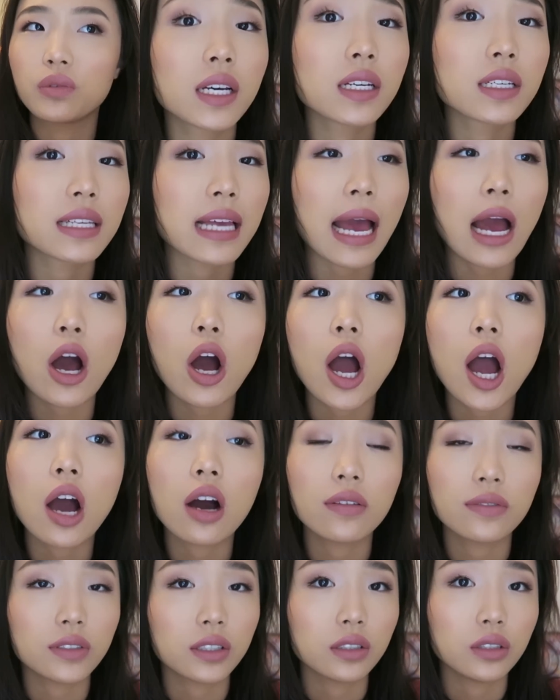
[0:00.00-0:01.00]
because how
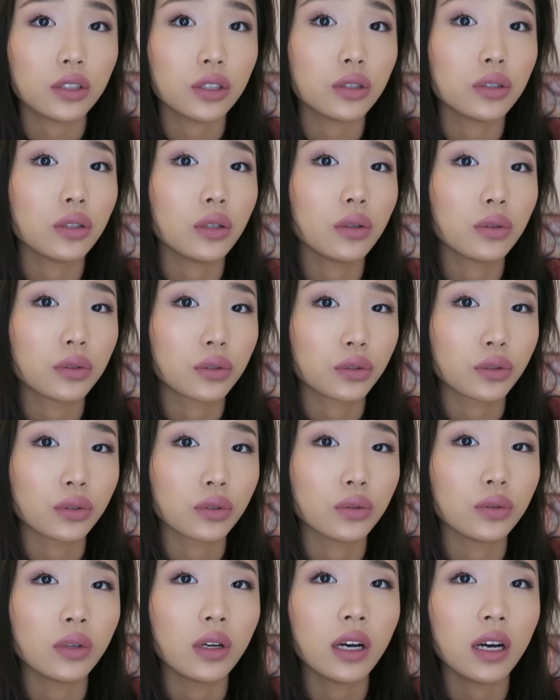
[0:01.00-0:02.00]
often do you go
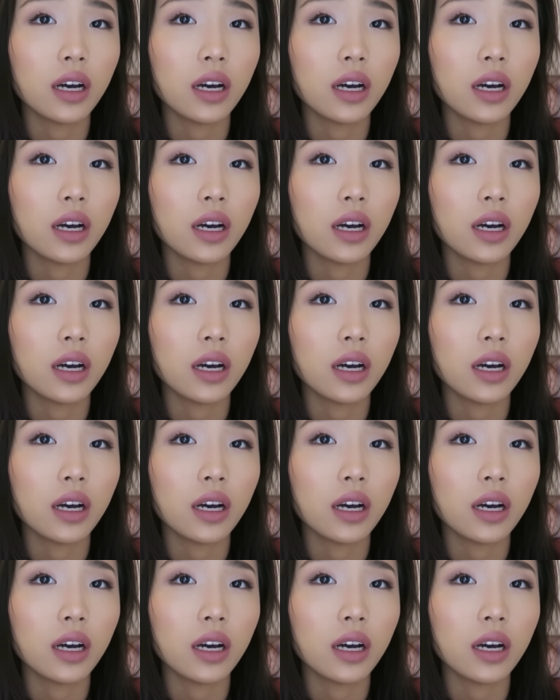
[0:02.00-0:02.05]
through